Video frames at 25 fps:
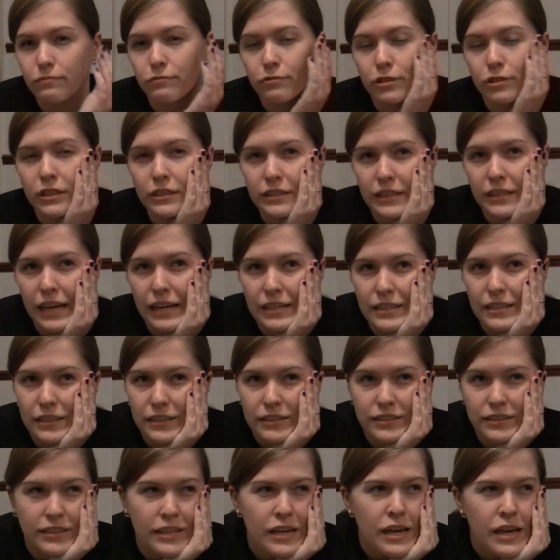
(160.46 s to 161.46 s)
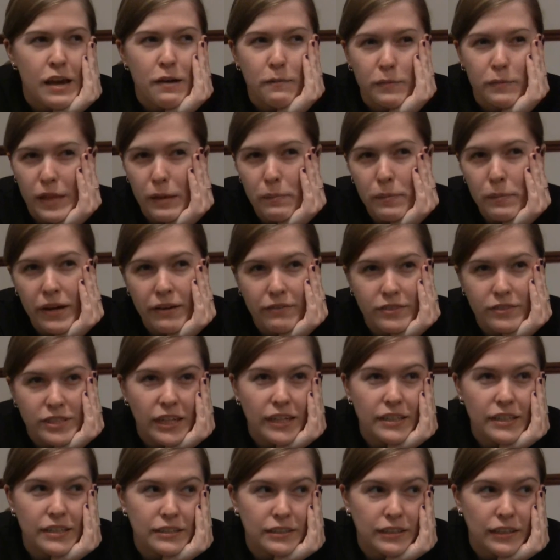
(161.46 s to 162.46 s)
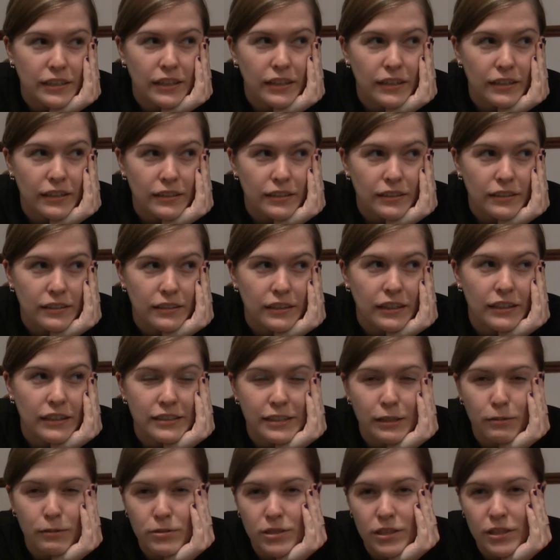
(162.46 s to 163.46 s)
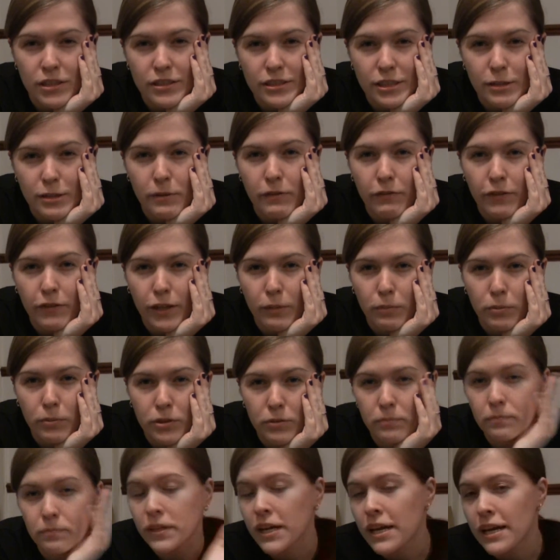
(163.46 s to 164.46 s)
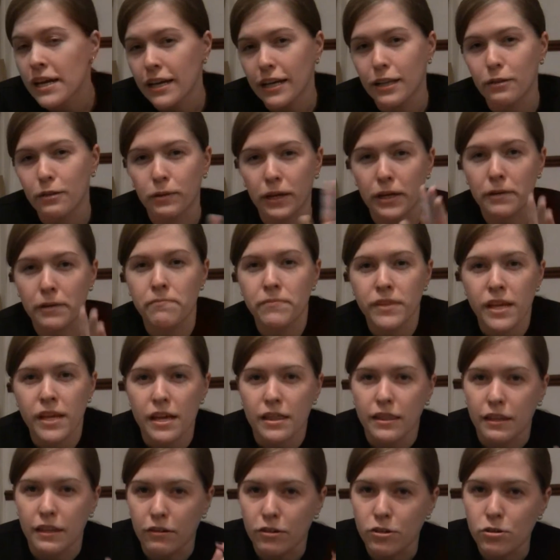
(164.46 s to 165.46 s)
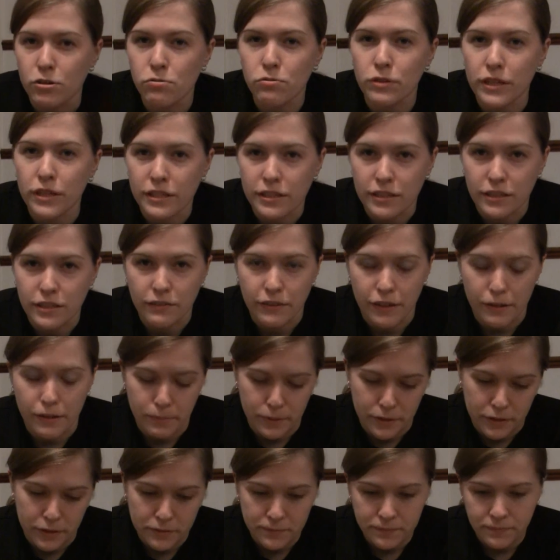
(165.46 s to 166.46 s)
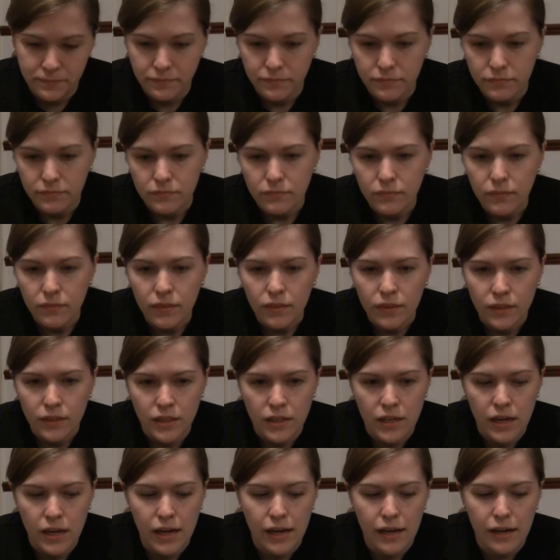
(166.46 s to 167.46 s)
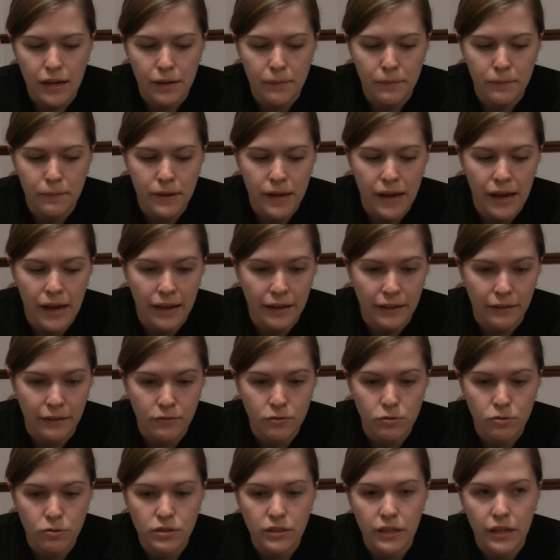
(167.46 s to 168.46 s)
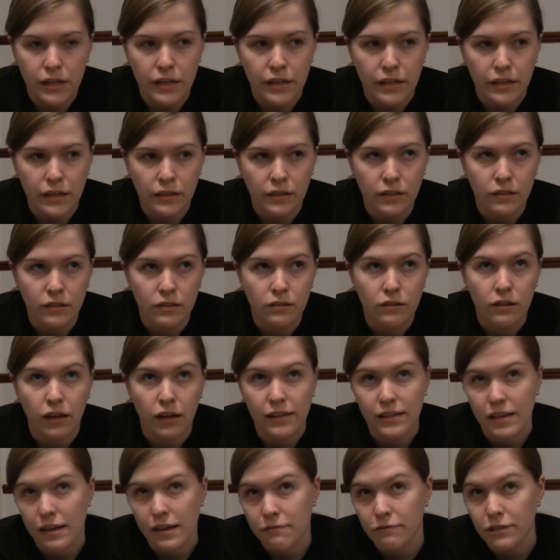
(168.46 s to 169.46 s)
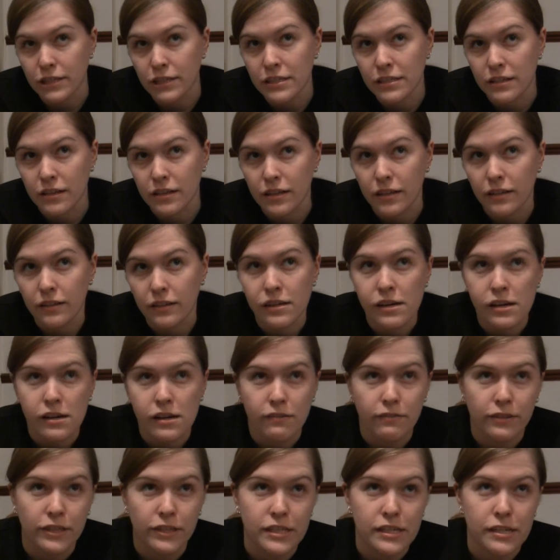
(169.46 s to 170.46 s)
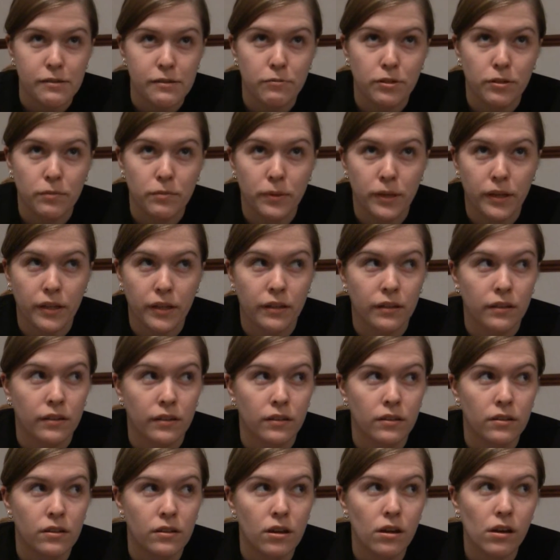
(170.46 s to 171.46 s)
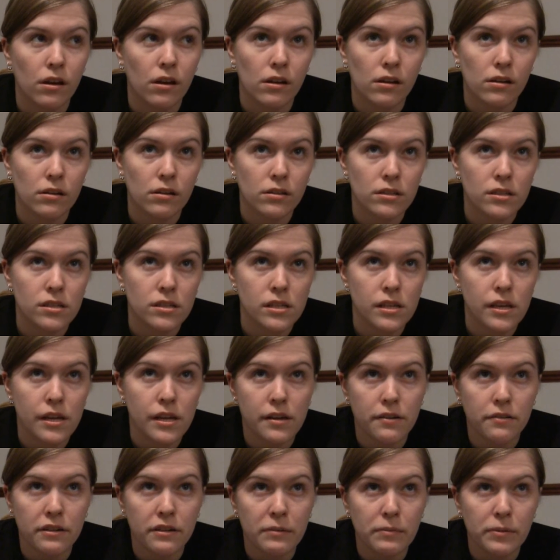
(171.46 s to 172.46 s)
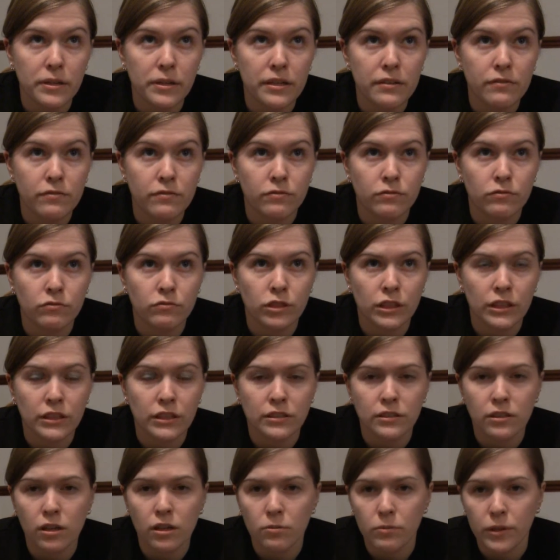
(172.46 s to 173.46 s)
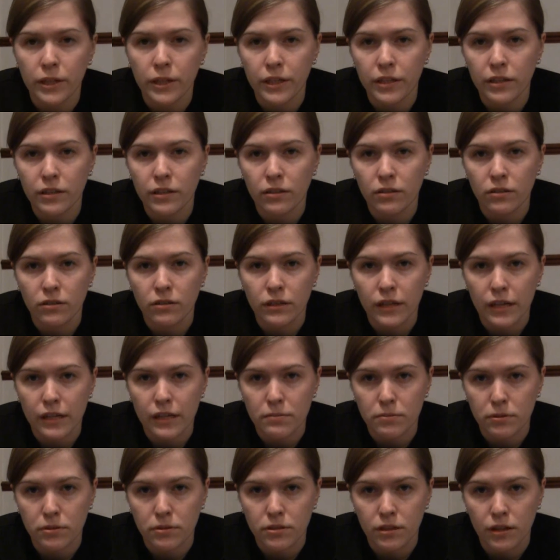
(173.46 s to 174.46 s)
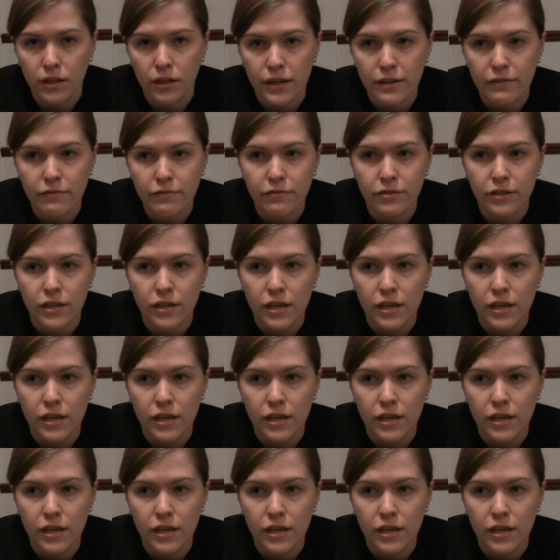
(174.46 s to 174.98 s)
friends' attics, but they might have changed that. At least that was the last time I read up on them. Either way, they're a cool indie developer, and of course I say recently would have been last year, I believe, released Darwinia on Xbox Live.